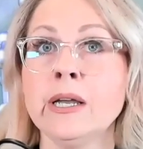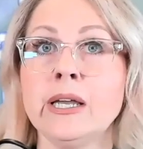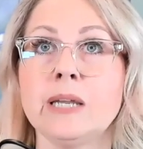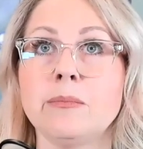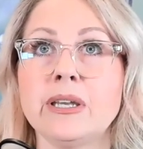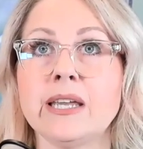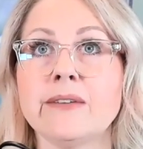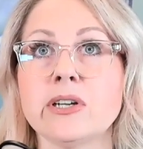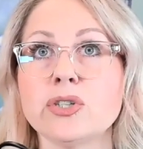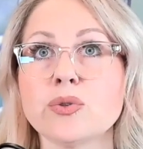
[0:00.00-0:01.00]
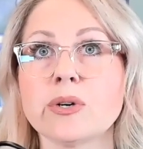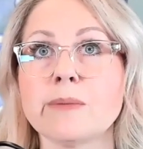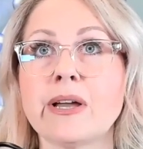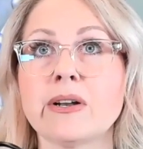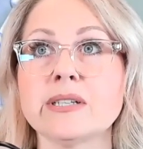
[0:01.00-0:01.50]
he'd been given a short
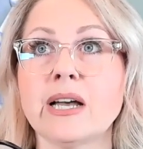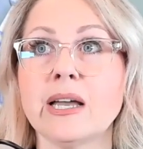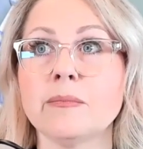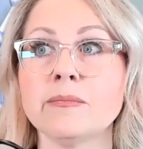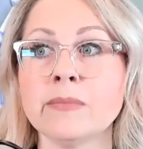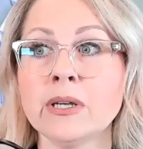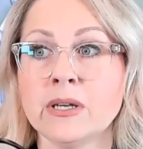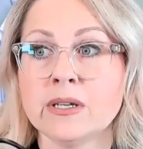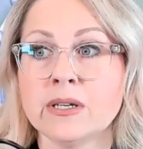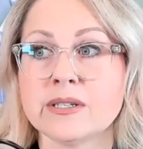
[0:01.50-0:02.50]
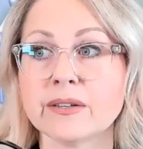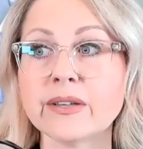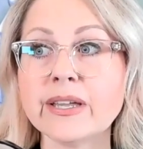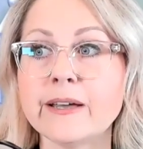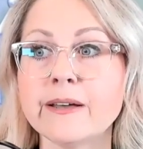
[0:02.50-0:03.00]
amount of time to
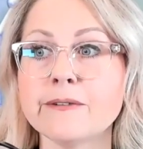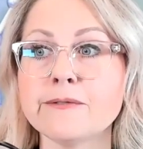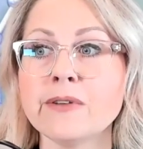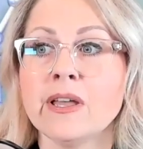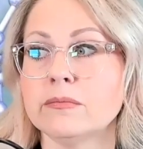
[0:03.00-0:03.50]
live,